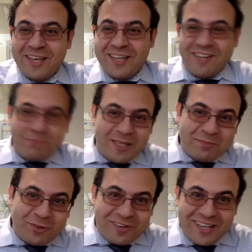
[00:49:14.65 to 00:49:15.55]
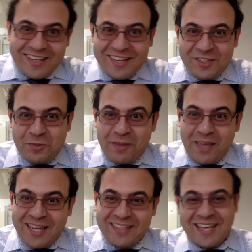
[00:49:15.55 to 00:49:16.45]
You have people reading you,
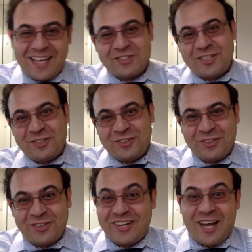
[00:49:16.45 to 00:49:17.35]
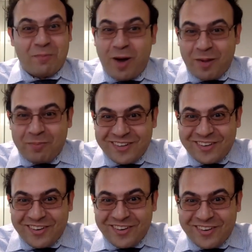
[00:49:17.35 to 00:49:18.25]
paying attention to you. You're now popular
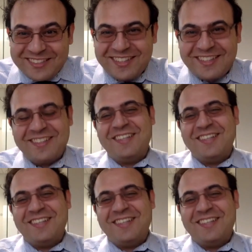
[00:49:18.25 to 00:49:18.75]
all of a sudden.